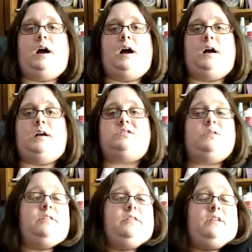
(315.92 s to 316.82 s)
Uh, so
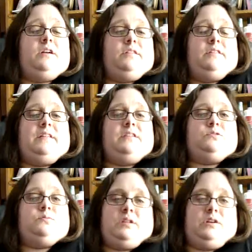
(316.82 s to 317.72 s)
other, other than that,
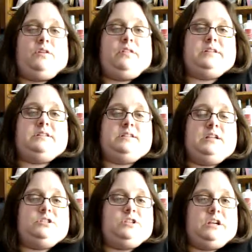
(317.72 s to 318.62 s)
that's really all that's,
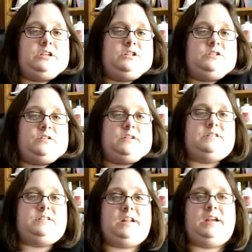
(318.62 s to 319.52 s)
that's changed at Circuit
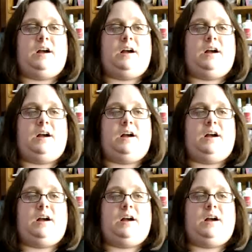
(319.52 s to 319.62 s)
City.